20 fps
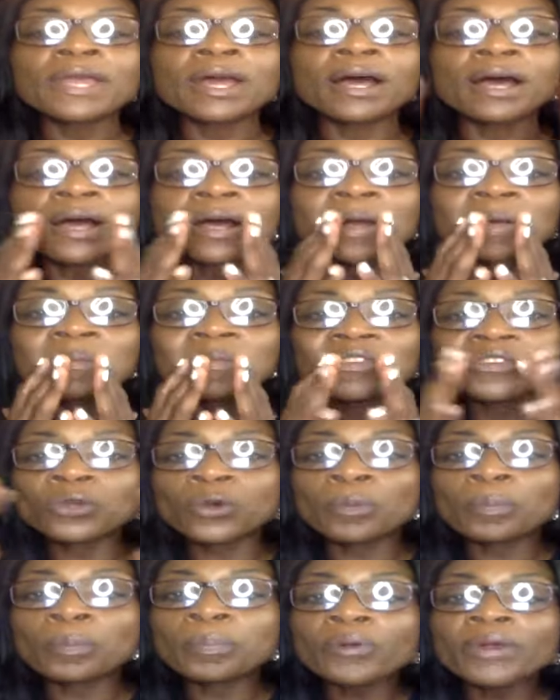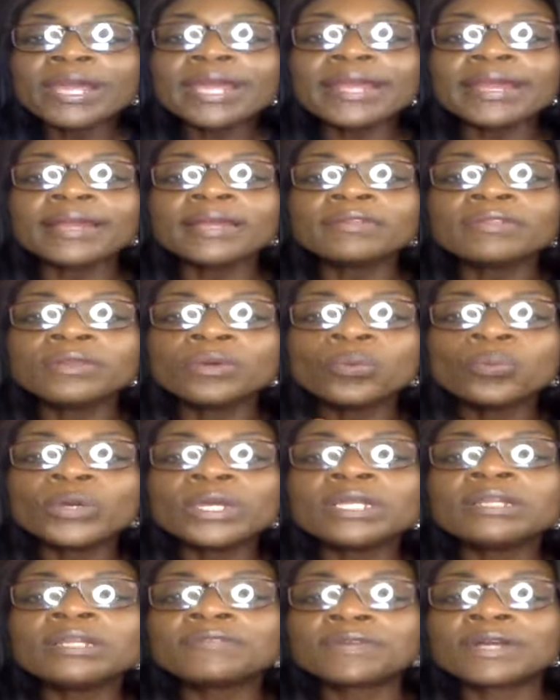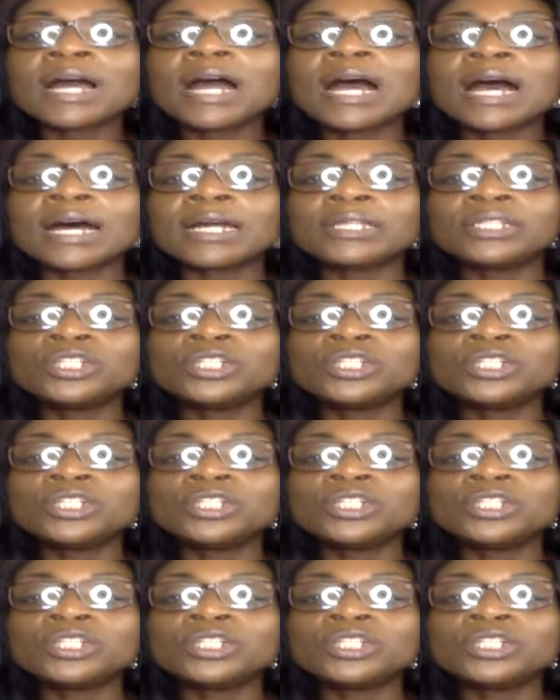Um, so praying the will of God.